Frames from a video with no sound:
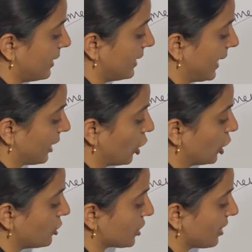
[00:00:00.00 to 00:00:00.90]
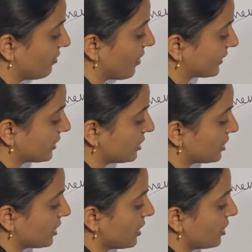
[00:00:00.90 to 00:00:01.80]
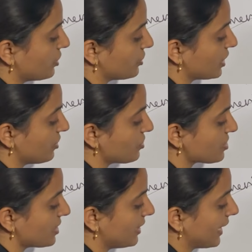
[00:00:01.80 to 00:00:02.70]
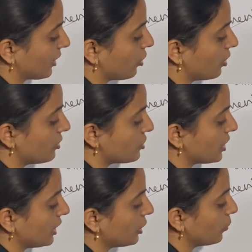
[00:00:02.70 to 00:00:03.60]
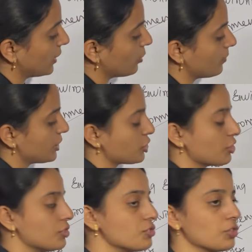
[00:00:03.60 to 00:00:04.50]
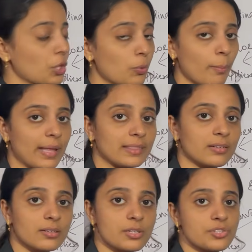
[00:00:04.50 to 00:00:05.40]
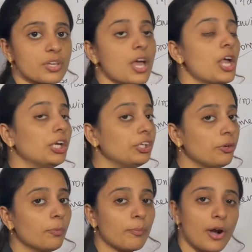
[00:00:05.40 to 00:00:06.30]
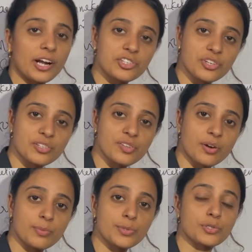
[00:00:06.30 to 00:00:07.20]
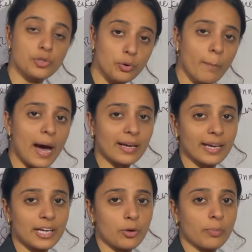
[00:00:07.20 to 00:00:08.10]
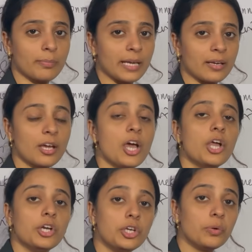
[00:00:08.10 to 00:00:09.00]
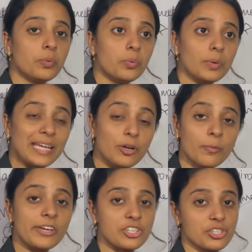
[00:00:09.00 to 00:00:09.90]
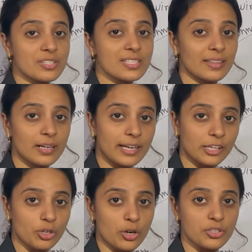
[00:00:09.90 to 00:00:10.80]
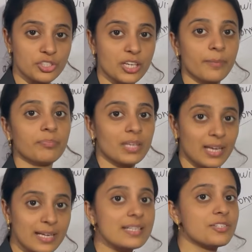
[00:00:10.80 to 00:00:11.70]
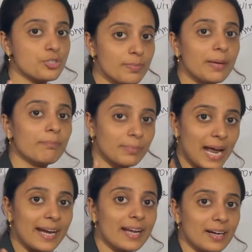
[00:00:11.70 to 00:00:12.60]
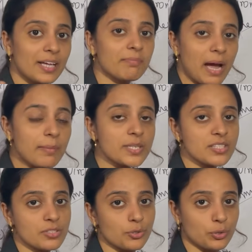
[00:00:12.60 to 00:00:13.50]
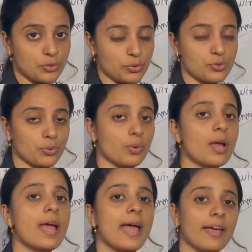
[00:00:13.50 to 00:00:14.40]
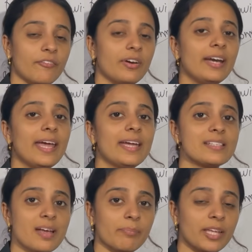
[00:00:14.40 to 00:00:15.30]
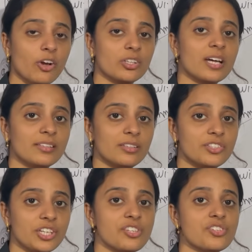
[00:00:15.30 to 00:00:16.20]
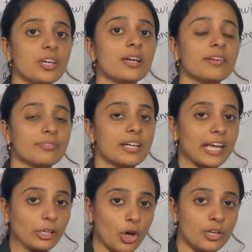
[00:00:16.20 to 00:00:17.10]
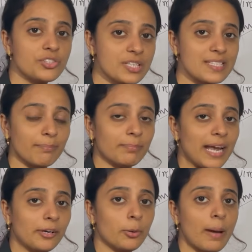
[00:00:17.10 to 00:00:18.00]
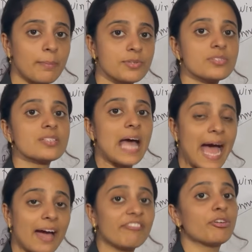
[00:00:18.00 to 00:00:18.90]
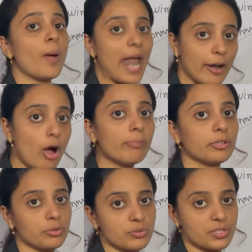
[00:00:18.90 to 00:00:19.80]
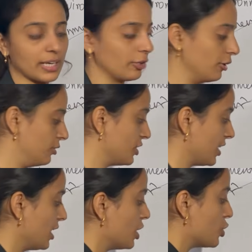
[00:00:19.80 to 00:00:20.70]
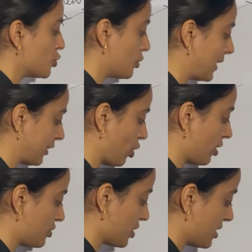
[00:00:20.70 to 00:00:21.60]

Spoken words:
Technological factors, changes in technology, new innovations, new methods, new products or service, new market opening, new innovations in the technology is to be implied under my business also. So every day something or the other changing. If the technology is implied to my business, I have to adopt to those technology. So technological